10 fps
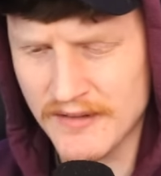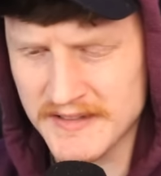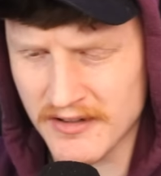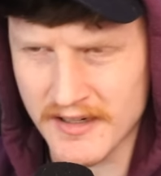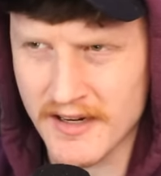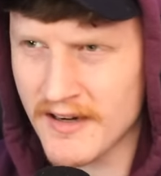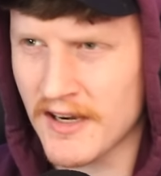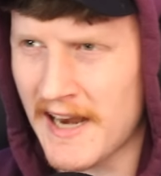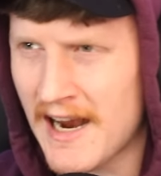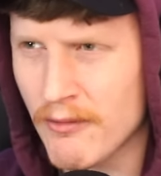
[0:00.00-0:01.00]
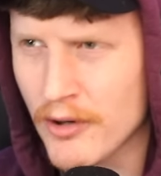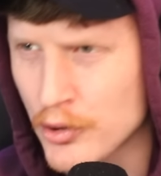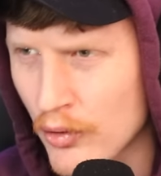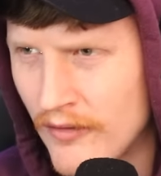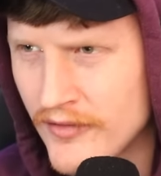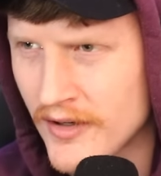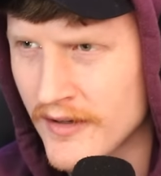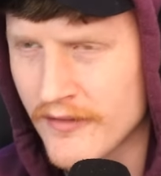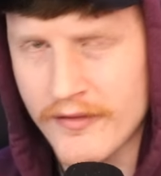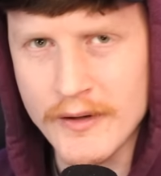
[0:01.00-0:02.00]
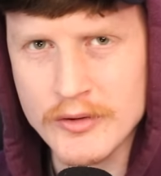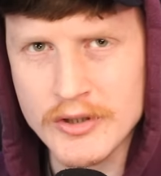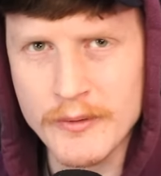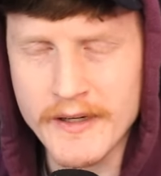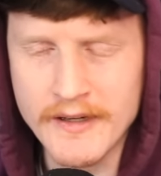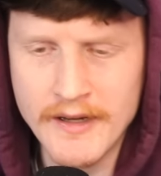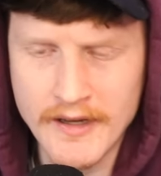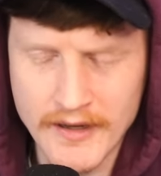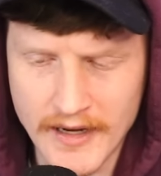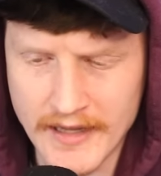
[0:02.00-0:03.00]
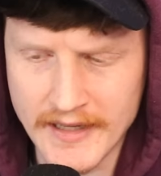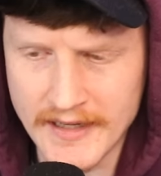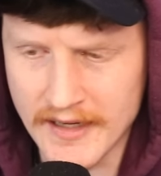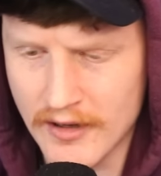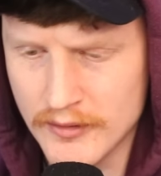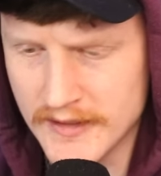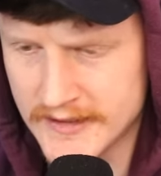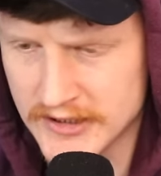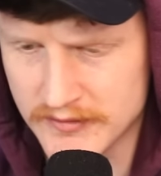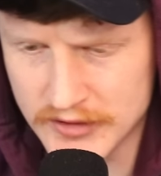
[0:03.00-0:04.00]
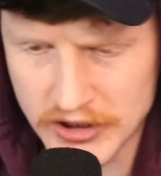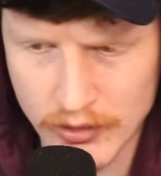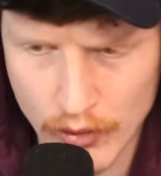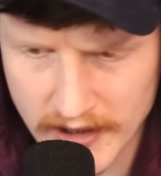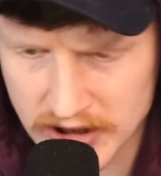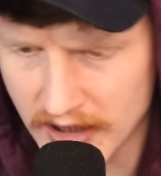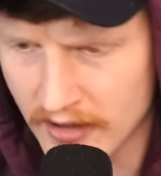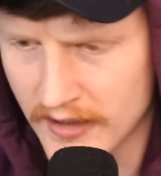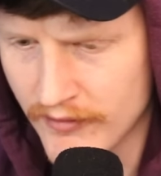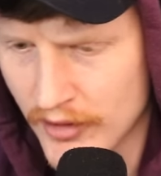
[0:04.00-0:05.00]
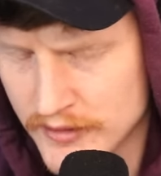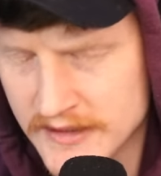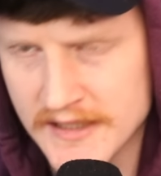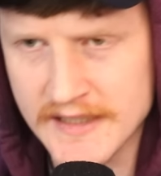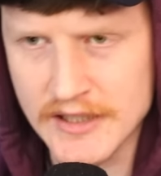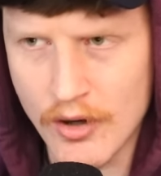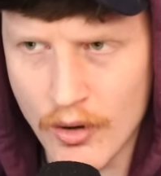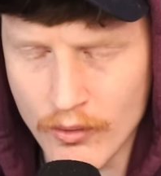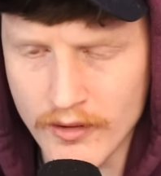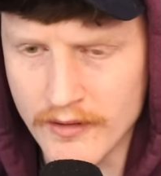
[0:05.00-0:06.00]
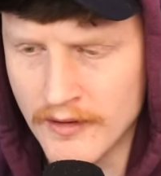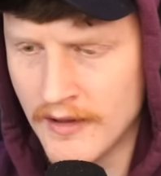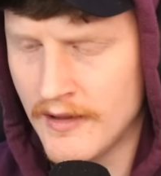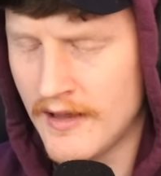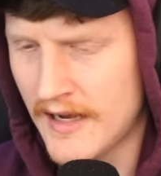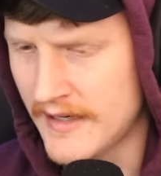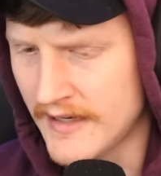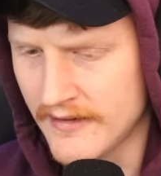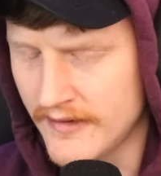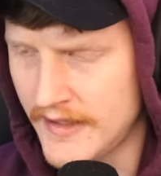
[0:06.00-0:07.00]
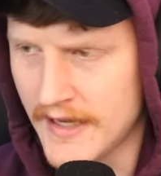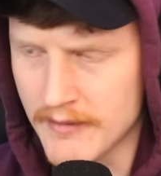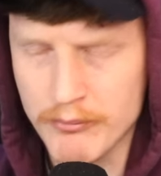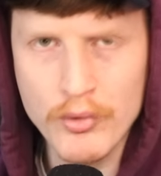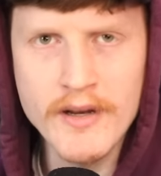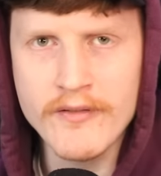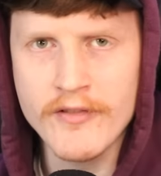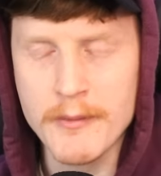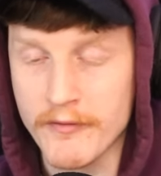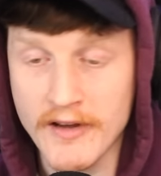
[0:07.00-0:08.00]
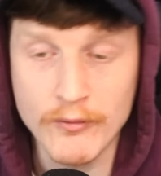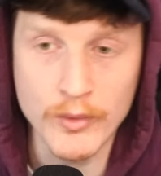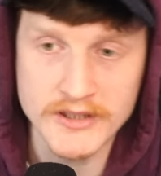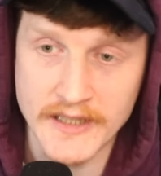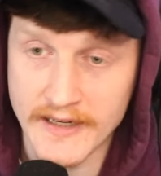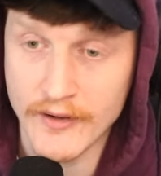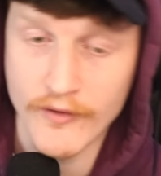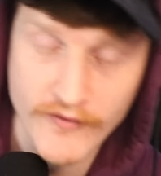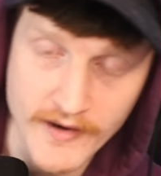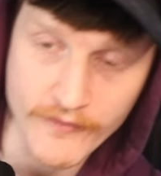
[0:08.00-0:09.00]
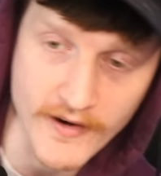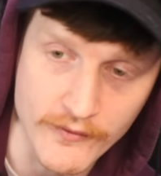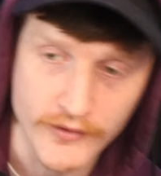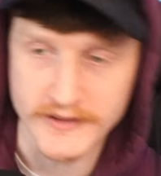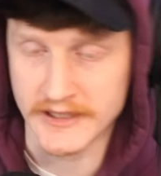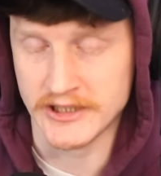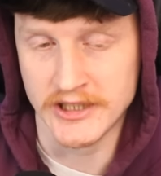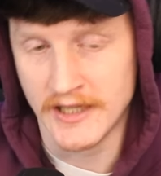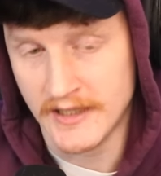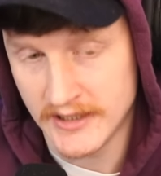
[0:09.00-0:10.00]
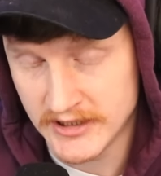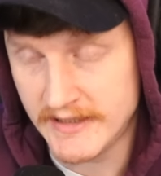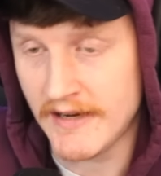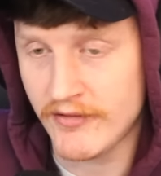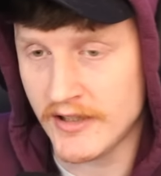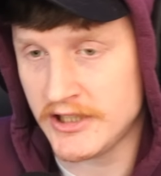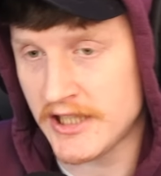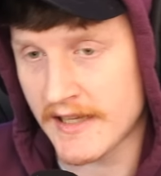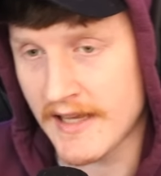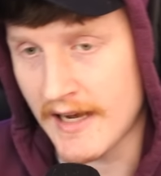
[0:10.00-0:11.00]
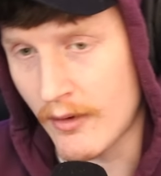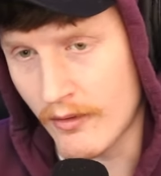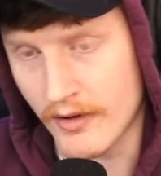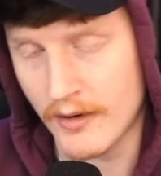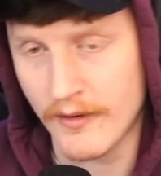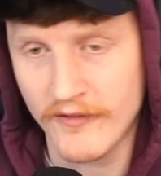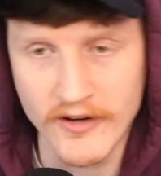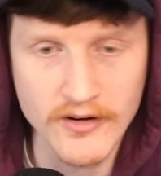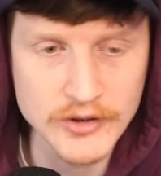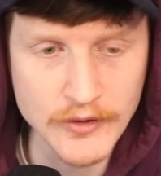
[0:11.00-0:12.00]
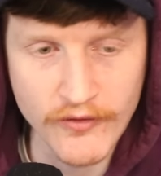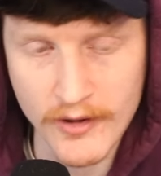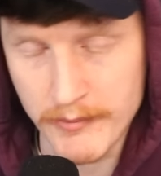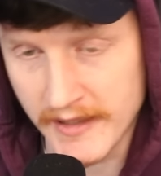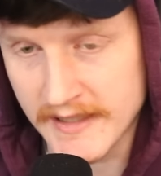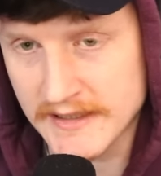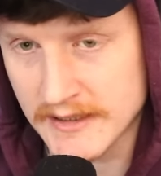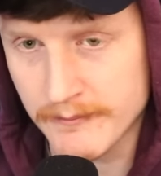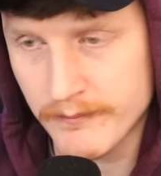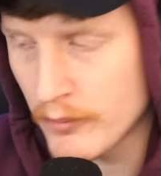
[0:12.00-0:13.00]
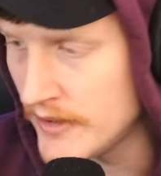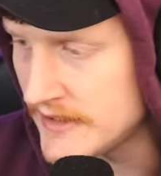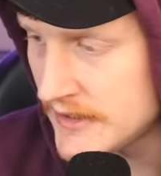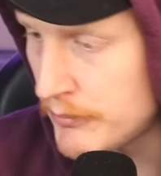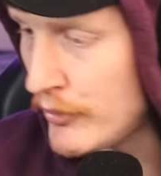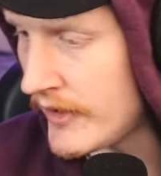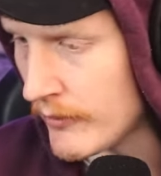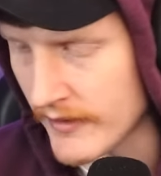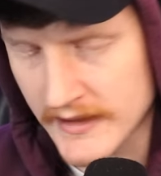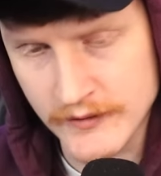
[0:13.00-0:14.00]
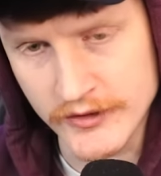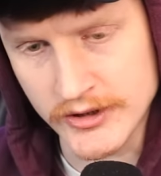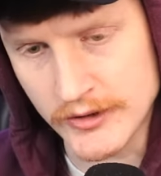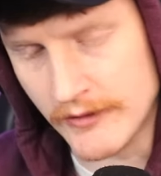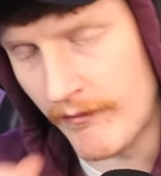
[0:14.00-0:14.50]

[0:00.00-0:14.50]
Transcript: off as like a kind of Lara Croft kind of feel to it. And then it just gradually kind of goes into this horror. And then, yeah, brilliant film. If you haven't watched it and you're a fan of found footage, definitely check that out. Although if you're claustrophobic, it's a pretty spooky one, that's for sure.